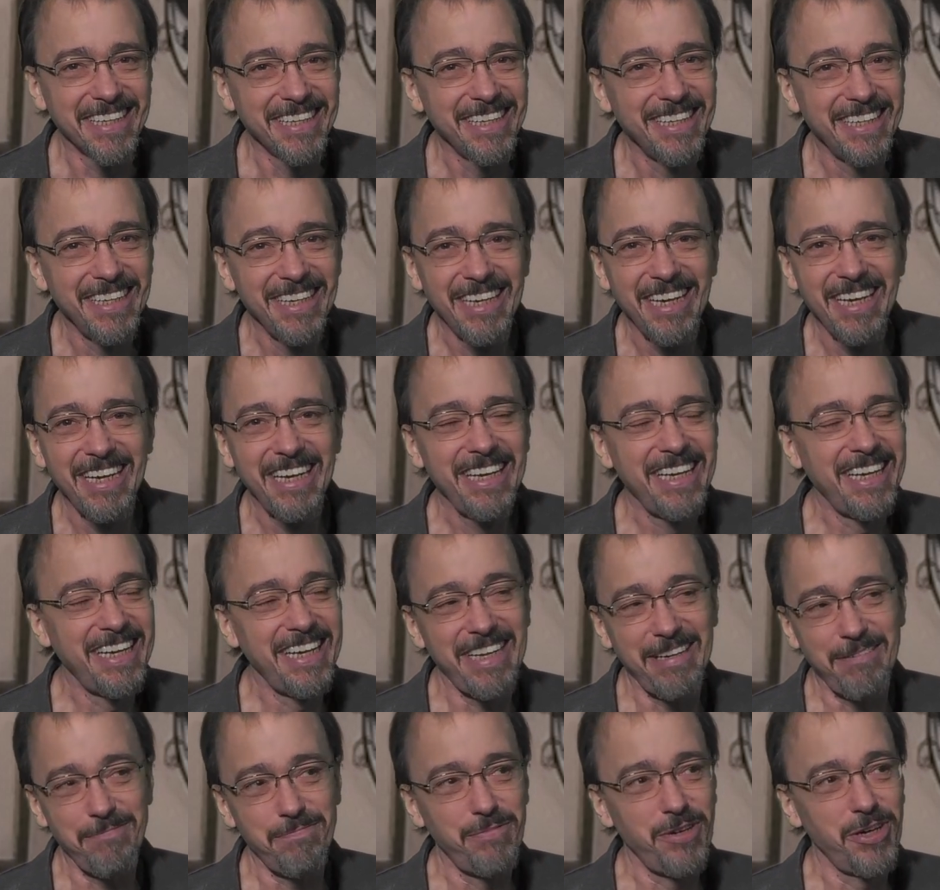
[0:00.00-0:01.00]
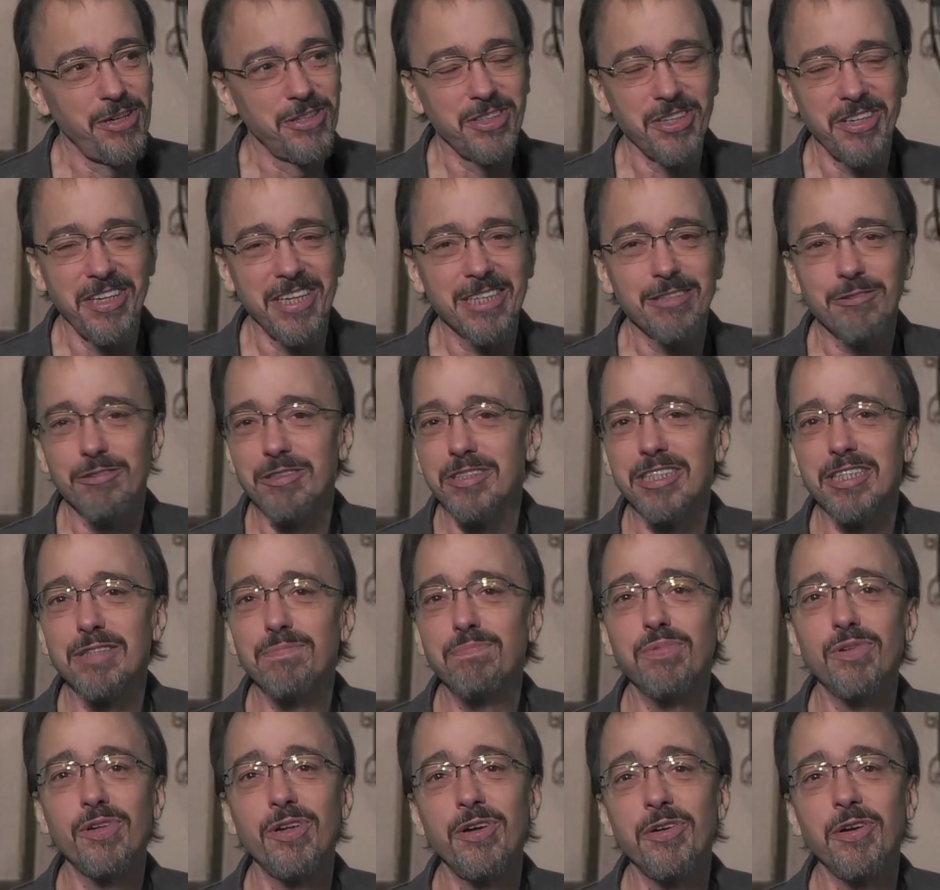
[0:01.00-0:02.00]
Uh, Mojo Nixon was just
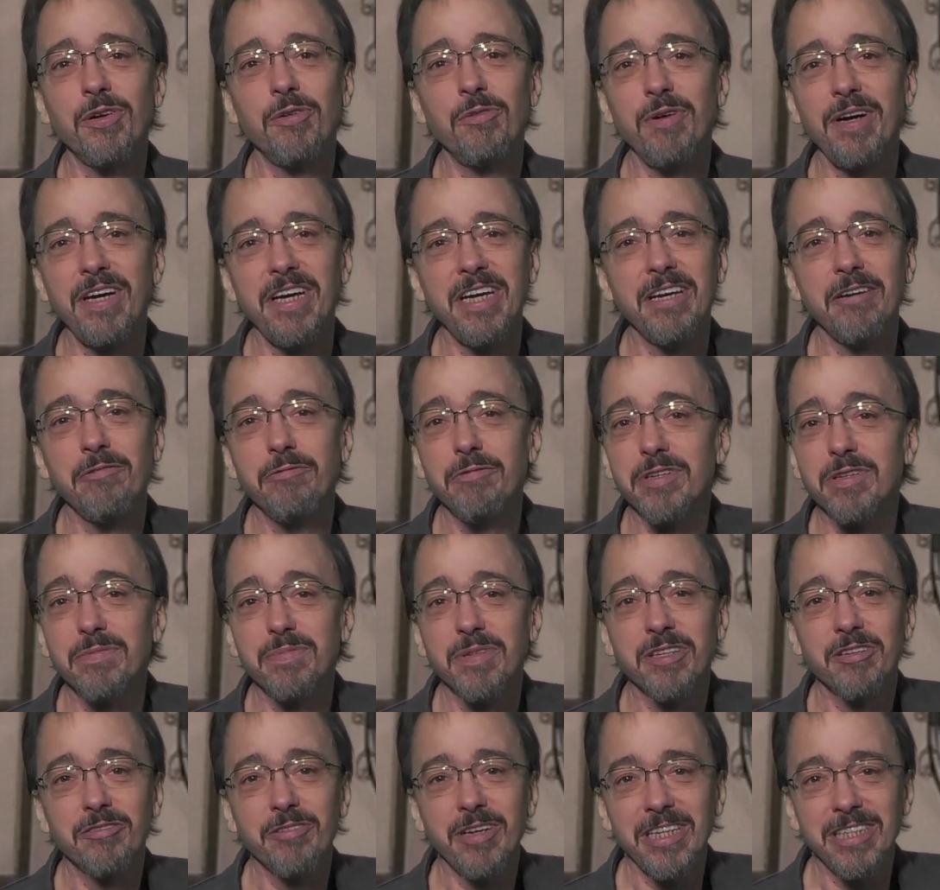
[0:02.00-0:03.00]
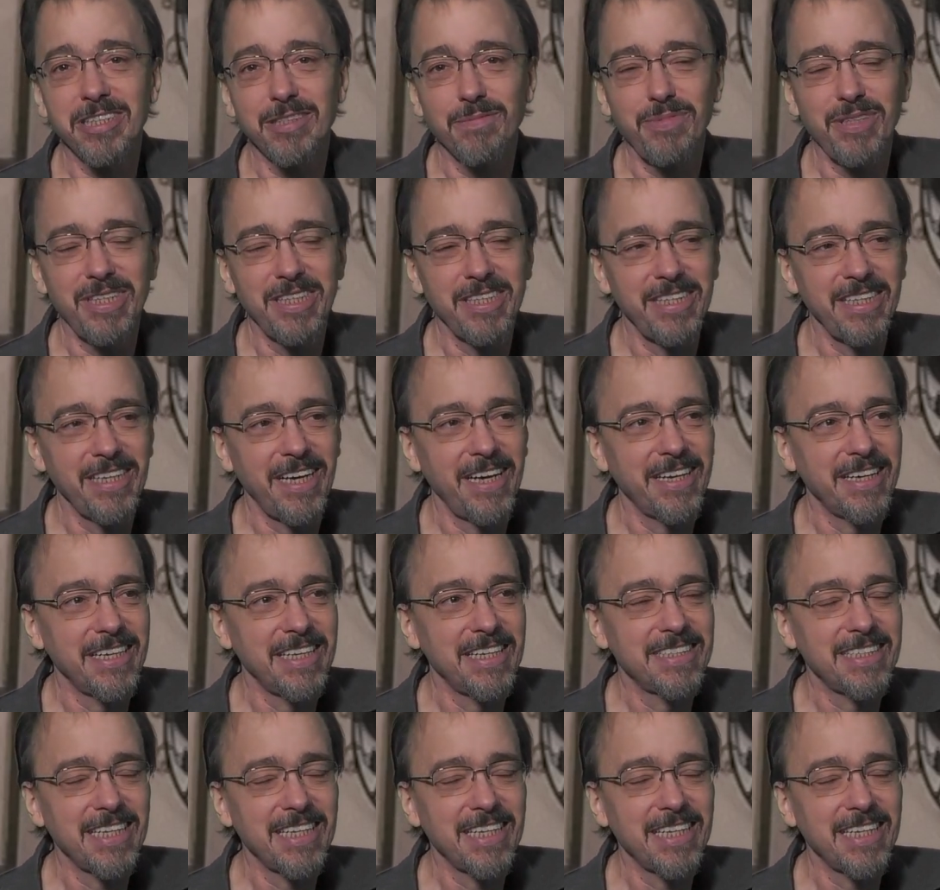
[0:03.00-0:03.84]
blown away. It would have been great to be in the audience.